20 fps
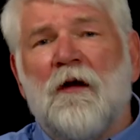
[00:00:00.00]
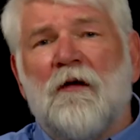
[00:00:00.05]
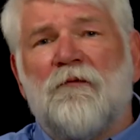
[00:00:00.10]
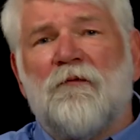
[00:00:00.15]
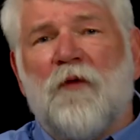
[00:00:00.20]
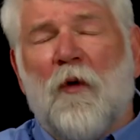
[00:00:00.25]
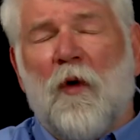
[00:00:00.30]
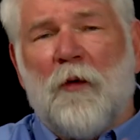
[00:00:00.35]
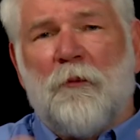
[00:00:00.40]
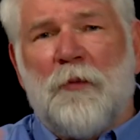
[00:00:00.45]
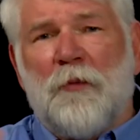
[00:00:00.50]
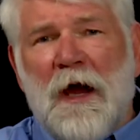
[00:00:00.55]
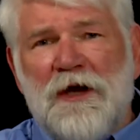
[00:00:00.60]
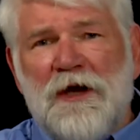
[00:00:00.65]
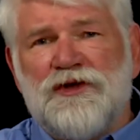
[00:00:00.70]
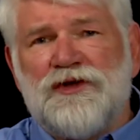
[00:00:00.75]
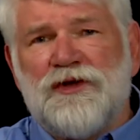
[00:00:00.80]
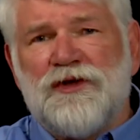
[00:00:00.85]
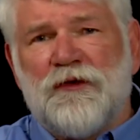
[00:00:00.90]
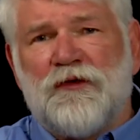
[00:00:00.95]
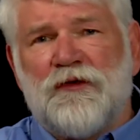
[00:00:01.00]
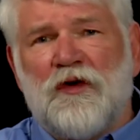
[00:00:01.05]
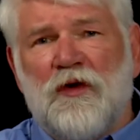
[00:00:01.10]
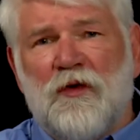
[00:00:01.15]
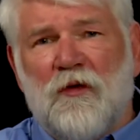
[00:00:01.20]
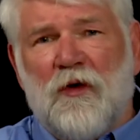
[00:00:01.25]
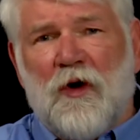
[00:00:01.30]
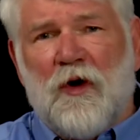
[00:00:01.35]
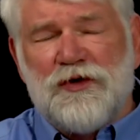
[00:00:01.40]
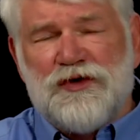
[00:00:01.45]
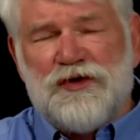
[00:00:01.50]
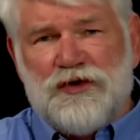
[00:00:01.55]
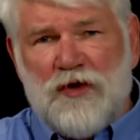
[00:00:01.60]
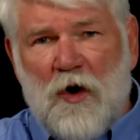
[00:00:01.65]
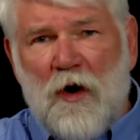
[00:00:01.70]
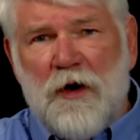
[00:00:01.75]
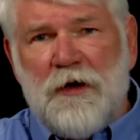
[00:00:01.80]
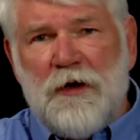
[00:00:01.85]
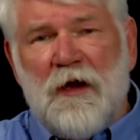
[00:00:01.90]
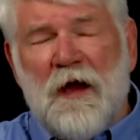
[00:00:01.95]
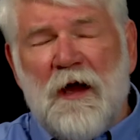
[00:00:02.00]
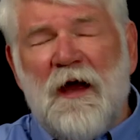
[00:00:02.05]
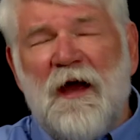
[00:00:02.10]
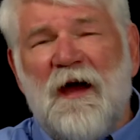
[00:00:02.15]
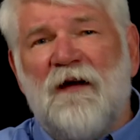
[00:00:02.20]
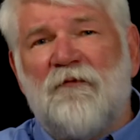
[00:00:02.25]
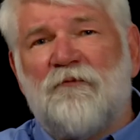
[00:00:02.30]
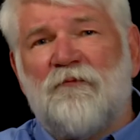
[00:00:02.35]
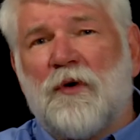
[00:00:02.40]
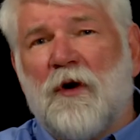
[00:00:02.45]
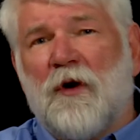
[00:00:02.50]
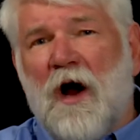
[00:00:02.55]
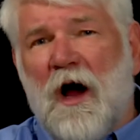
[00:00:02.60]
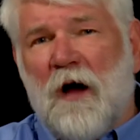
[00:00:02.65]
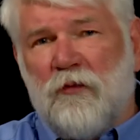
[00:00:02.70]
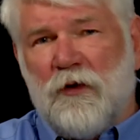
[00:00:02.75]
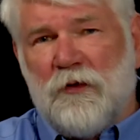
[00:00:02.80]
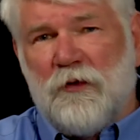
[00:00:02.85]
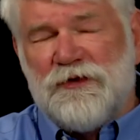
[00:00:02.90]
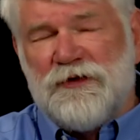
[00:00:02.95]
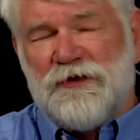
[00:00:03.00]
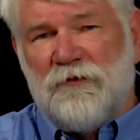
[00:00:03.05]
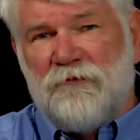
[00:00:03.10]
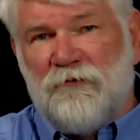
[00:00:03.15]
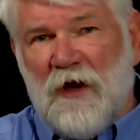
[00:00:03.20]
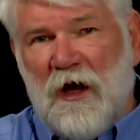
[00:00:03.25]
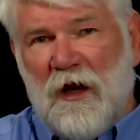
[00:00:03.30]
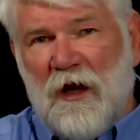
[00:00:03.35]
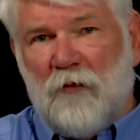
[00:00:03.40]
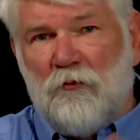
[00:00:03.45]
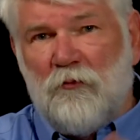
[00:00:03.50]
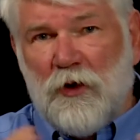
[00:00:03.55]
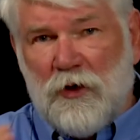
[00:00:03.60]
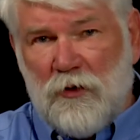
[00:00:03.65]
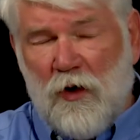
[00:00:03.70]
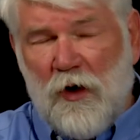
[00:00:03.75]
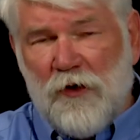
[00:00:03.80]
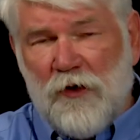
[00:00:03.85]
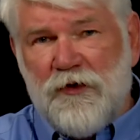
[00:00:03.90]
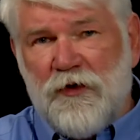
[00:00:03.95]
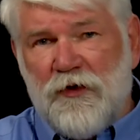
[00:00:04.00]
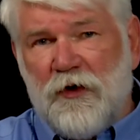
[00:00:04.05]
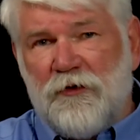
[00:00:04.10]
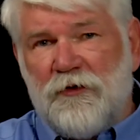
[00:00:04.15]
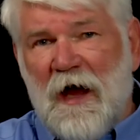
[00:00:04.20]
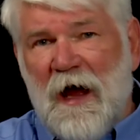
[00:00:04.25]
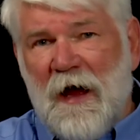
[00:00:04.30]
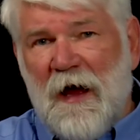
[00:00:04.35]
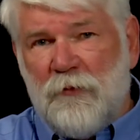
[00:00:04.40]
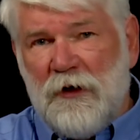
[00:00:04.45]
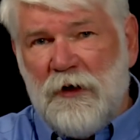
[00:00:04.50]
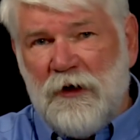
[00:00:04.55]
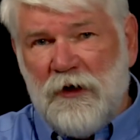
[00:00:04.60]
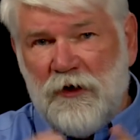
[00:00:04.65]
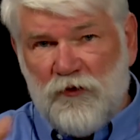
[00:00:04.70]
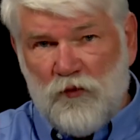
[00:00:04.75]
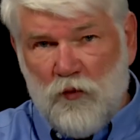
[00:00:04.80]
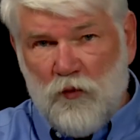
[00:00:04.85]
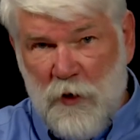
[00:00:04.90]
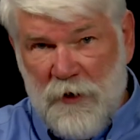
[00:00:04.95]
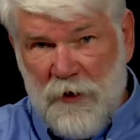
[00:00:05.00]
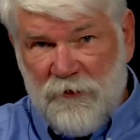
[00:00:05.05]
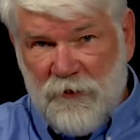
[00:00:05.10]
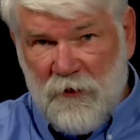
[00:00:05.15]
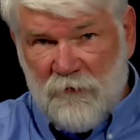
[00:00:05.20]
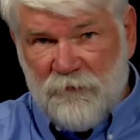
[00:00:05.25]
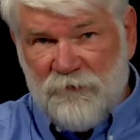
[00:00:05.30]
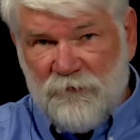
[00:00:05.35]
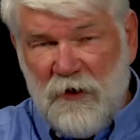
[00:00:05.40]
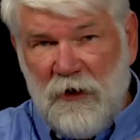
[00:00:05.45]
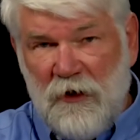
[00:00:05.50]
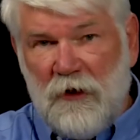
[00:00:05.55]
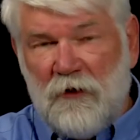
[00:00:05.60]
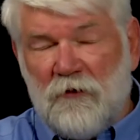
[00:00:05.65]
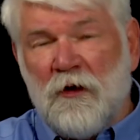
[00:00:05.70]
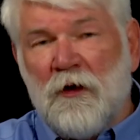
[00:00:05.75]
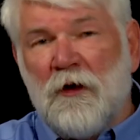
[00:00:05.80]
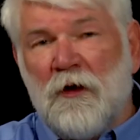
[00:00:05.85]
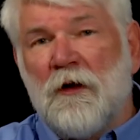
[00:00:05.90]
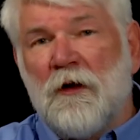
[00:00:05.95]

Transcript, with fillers: for patients who are starting to have problems develop because of their diabetes with their feet.